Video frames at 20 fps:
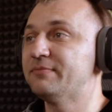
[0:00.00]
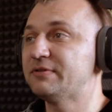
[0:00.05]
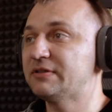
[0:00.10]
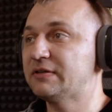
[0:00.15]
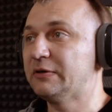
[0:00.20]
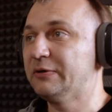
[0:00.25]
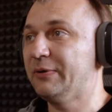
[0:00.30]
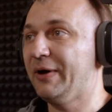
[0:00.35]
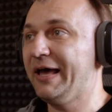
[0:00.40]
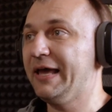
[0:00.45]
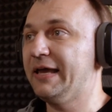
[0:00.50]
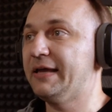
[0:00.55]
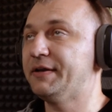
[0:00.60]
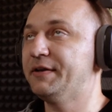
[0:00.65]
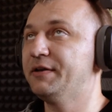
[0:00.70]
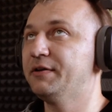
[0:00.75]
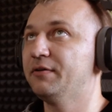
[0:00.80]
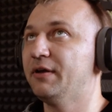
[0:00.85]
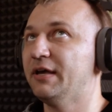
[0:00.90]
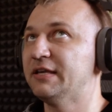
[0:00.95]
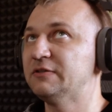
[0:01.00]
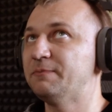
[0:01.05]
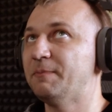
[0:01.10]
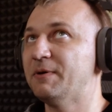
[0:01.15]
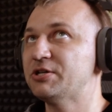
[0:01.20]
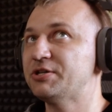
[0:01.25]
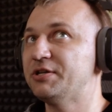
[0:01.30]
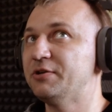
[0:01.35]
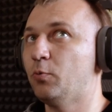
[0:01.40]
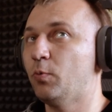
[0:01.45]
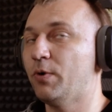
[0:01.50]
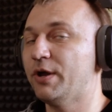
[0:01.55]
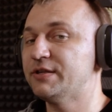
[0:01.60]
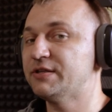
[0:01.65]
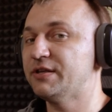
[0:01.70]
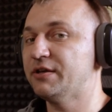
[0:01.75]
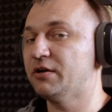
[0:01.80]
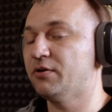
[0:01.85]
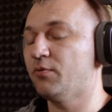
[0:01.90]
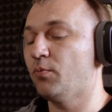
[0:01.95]
clients, especially when
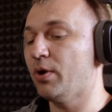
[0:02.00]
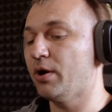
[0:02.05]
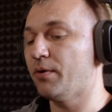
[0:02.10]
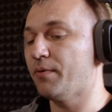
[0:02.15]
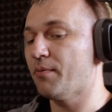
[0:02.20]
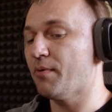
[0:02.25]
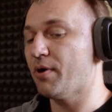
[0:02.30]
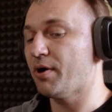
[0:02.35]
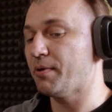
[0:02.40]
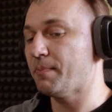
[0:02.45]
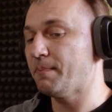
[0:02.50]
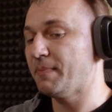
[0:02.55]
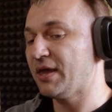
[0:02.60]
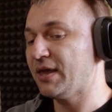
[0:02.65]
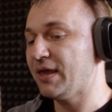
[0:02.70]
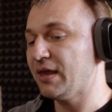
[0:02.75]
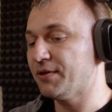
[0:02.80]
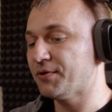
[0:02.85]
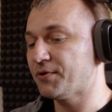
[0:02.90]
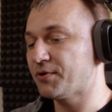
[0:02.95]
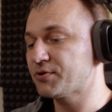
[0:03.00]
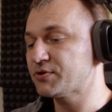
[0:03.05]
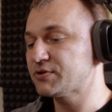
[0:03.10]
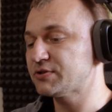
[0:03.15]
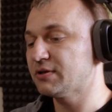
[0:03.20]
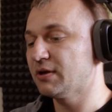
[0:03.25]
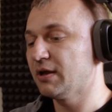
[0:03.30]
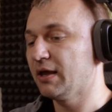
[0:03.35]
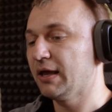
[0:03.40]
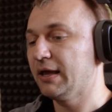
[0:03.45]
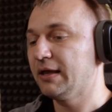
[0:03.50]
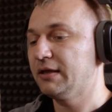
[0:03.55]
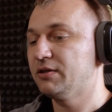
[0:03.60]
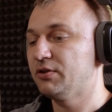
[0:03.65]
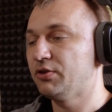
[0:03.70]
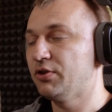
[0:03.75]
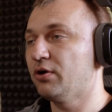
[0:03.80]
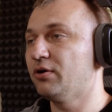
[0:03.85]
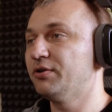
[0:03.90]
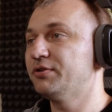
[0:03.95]
they are very, very beginners,
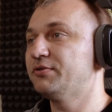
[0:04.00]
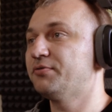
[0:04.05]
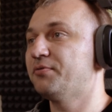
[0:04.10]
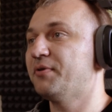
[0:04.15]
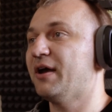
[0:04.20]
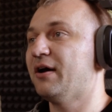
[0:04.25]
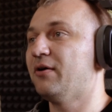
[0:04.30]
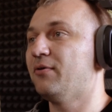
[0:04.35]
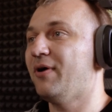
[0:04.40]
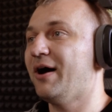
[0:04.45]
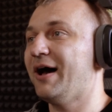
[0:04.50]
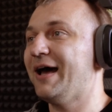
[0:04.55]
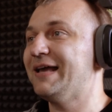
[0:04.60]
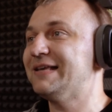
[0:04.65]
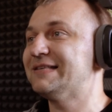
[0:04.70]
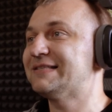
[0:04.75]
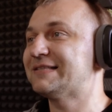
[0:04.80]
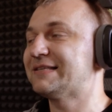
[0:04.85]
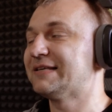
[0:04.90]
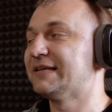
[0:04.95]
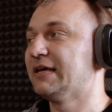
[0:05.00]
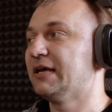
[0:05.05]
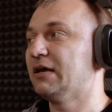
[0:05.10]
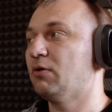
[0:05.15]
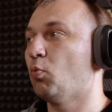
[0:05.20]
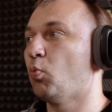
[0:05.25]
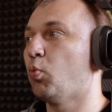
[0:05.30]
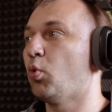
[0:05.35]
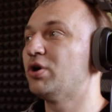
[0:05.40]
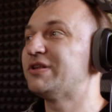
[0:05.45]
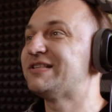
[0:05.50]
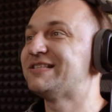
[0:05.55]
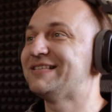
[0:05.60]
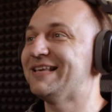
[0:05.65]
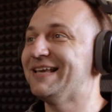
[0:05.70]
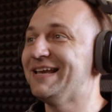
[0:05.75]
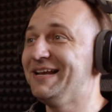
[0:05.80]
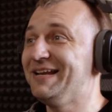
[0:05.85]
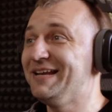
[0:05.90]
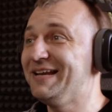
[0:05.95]
don't realize what
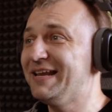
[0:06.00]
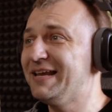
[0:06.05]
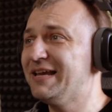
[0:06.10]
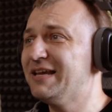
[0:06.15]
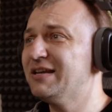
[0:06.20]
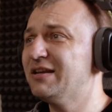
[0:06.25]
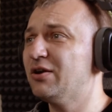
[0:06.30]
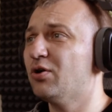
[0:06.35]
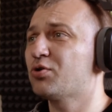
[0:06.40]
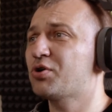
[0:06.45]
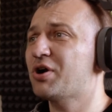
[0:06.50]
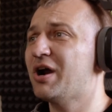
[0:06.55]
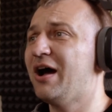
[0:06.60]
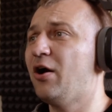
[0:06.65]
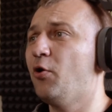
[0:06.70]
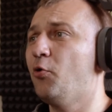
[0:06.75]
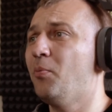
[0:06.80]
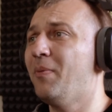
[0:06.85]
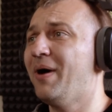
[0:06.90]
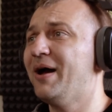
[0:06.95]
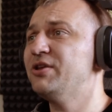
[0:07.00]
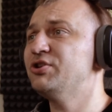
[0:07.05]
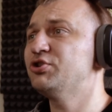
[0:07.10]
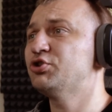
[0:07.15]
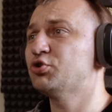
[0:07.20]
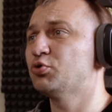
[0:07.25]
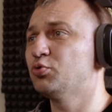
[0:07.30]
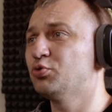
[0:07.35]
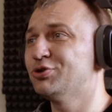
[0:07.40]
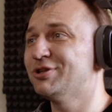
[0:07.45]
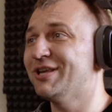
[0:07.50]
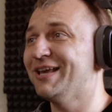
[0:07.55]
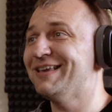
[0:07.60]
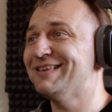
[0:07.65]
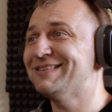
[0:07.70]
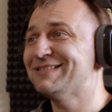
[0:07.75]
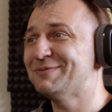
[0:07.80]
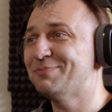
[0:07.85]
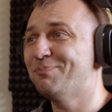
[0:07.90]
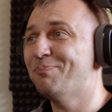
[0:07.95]
they need or how much should they
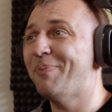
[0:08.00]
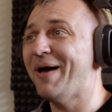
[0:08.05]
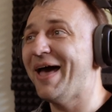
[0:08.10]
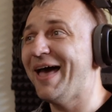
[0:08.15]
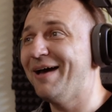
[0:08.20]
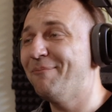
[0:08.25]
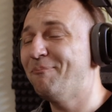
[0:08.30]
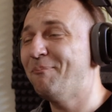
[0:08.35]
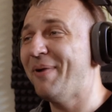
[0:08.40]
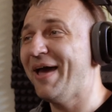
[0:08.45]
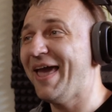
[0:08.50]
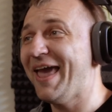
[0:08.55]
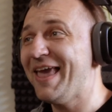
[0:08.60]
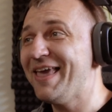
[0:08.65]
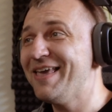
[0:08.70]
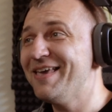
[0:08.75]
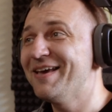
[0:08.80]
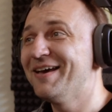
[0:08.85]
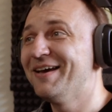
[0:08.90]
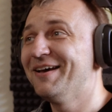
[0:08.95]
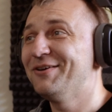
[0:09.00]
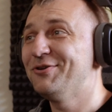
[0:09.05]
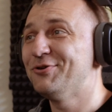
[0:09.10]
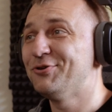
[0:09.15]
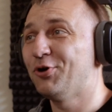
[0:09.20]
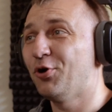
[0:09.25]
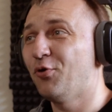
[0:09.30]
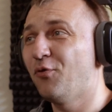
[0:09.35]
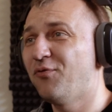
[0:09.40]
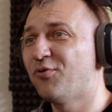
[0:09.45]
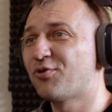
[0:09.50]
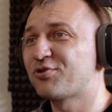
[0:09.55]
pay for